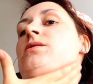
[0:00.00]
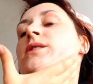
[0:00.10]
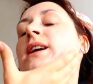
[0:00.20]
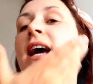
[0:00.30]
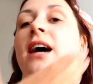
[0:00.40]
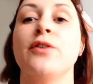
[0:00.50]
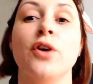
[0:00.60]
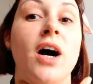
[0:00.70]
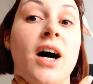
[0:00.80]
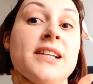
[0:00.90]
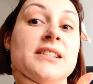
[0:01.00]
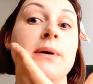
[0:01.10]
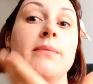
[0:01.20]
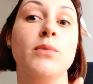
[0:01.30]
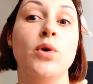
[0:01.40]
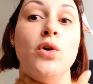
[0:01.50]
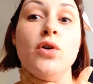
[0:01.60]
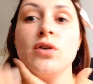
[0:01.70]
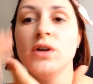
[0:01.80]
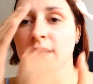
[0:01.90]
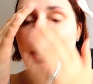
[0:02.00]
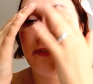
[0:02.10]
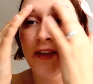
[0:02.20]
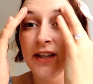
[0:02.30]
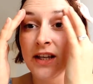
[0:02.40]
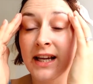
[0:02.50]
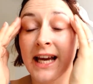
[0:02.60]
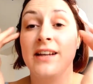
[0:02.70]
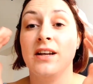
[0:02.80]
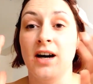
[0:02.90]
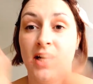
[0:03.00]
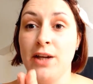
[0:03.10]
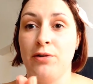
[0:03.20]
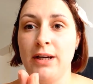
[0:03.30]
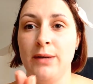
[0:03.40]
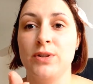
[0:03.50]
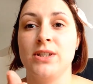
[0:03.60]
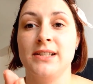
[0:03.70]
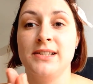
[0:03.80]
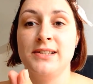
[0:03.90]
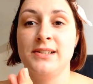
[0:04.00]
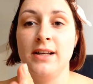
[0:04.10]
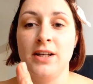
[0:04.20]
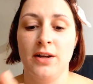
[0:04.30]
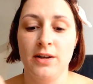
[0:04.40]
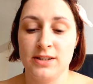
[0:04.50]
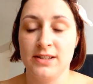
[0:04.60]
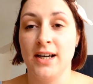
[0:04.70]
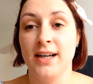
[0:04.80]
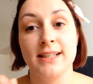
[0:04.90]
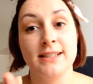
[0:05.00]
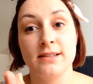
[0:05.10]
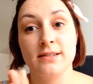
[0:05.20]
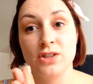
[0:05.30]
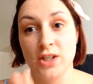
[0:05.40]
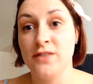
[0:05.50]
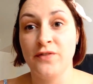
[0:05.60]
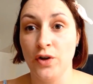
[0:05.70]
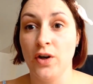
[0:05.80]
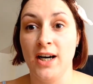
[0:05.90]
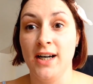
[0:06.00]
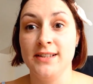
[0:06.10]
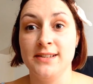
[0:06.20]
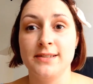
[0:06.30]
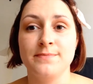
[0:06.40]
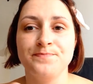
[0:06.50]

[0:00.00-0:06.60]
to care for your eyes a bit more, then get an eye cream which is designed just for your eyes.